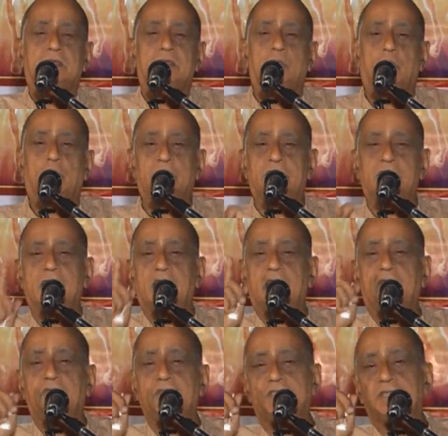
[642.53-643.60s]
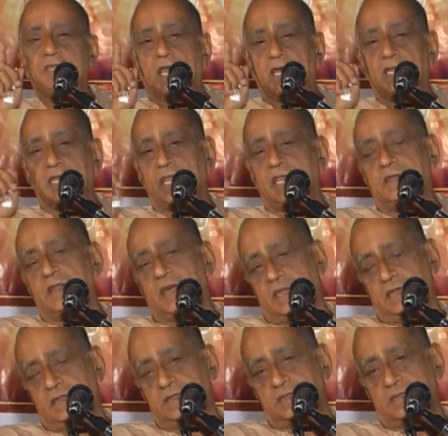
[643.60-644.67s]
The original avidya, the
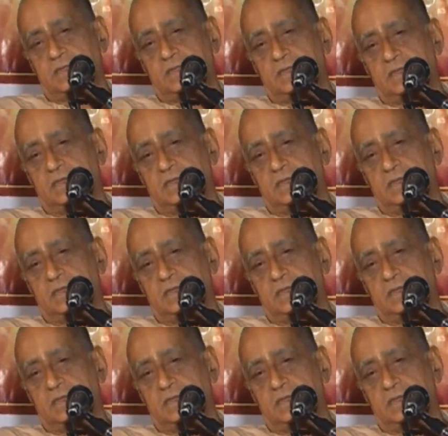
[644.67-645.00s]
ignorance